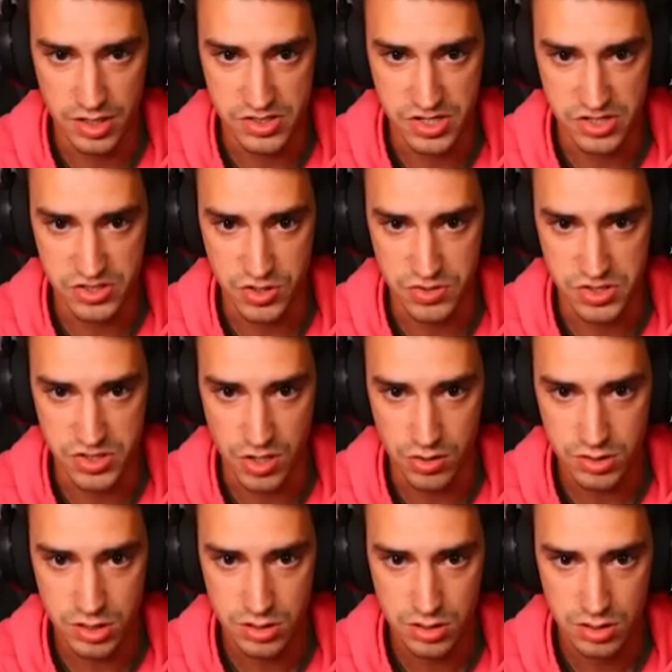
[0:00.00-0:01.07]
Is this dude
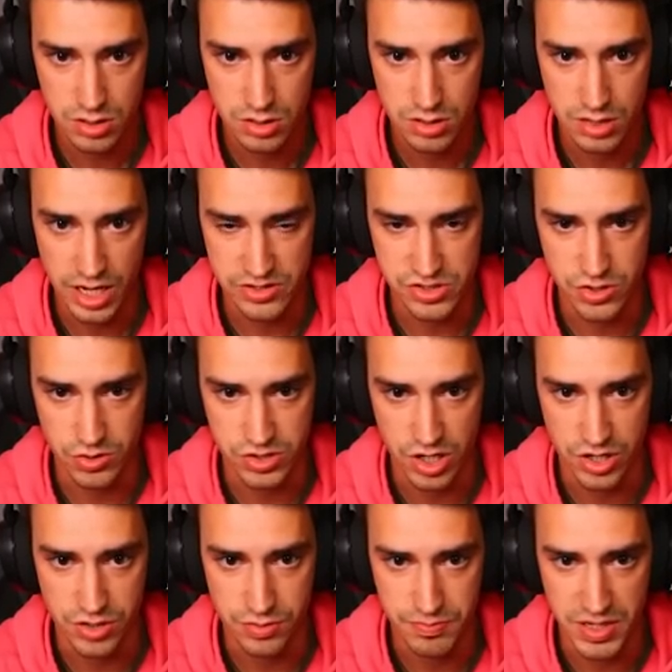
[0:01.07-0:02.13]
stoked? How stoked
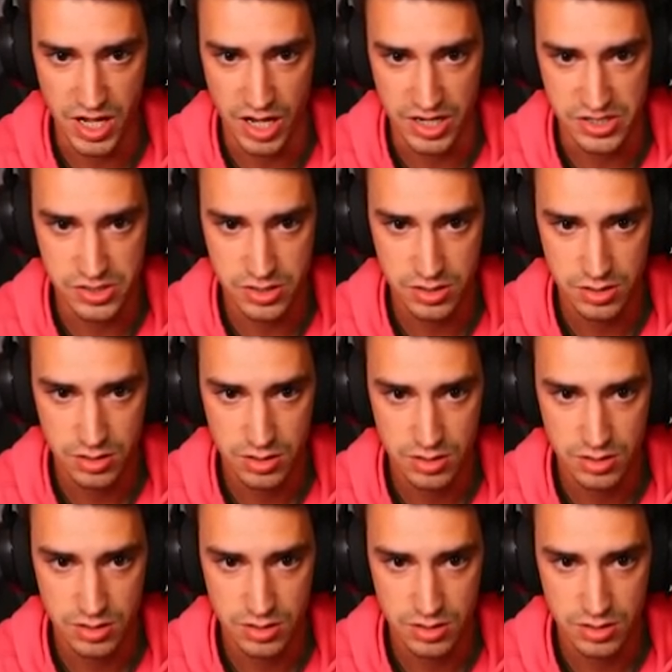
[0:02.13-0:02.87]
are you? Be honest.